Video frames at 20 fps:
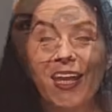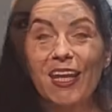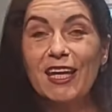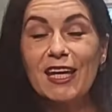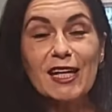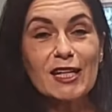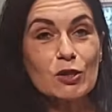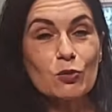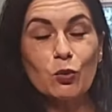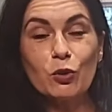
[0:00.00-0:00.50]

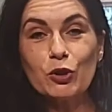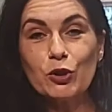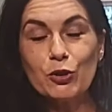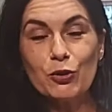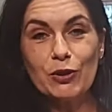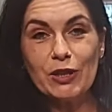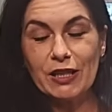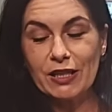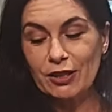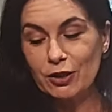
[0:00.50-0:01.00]
Here's what
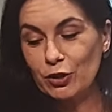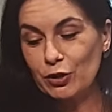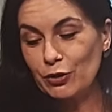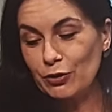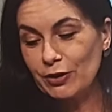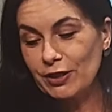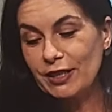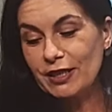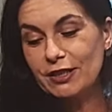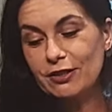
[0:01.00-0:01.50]
you need.
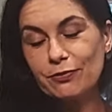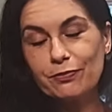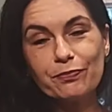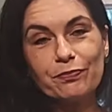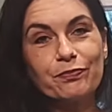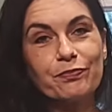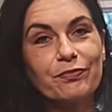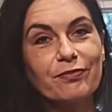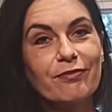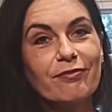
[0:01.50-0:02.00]
You need
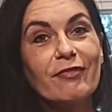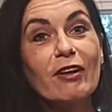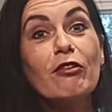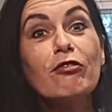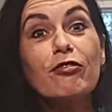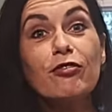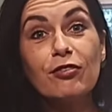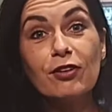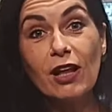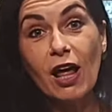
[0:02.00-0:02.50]

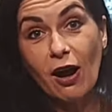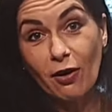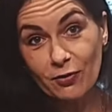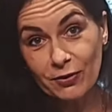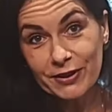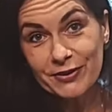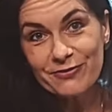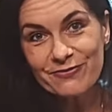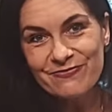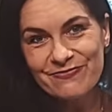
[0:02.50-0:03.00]

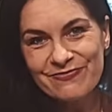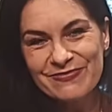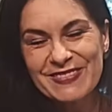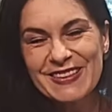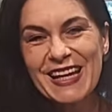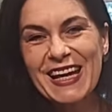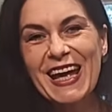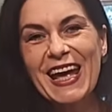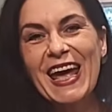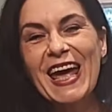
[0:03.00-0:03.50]
flour.
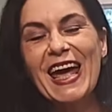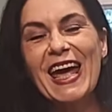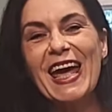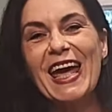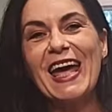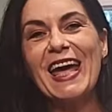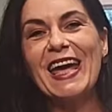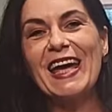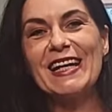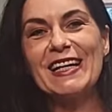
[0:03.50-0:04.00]

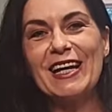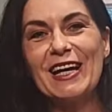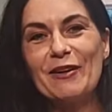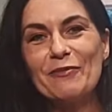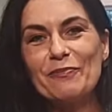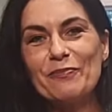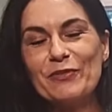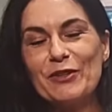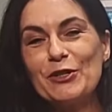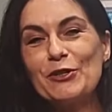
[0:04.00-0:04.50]

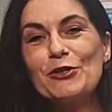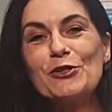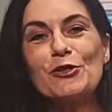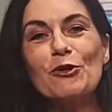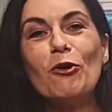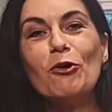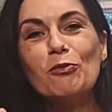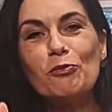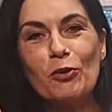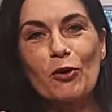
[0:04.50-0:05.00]
And use
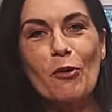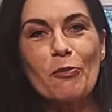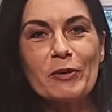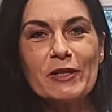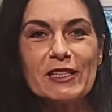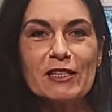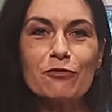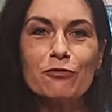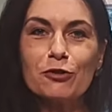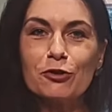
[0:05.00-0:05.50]

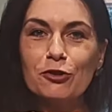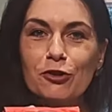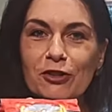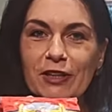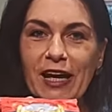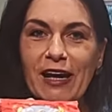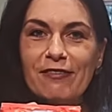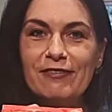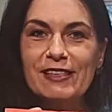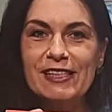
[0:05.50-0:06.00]
all-purpose if you
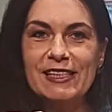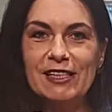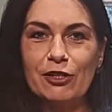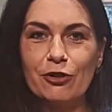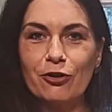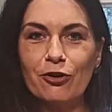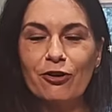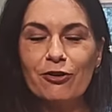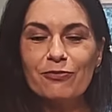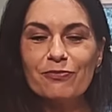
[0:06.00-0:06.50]
don't have
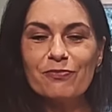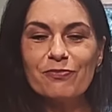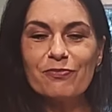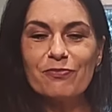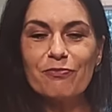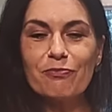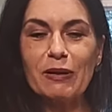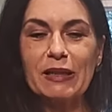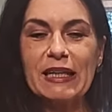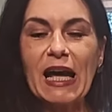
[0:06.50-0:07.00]
zero,
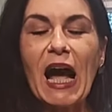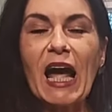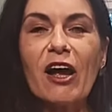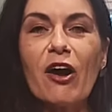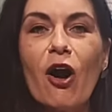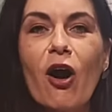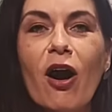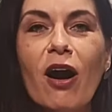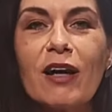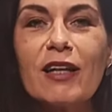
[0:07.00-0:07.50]
but I
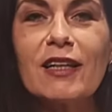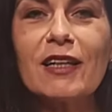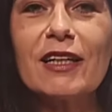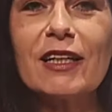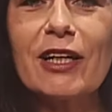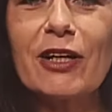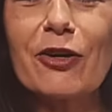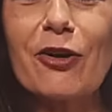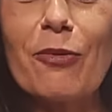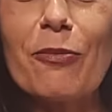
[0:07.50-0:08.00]
heartily
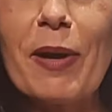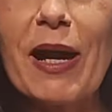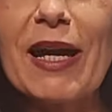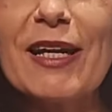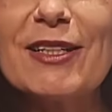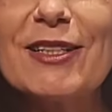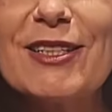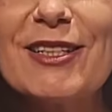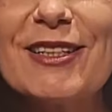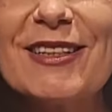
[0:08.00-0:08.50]

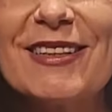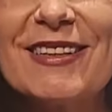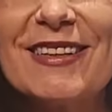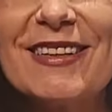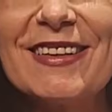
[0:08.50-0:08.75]
recommend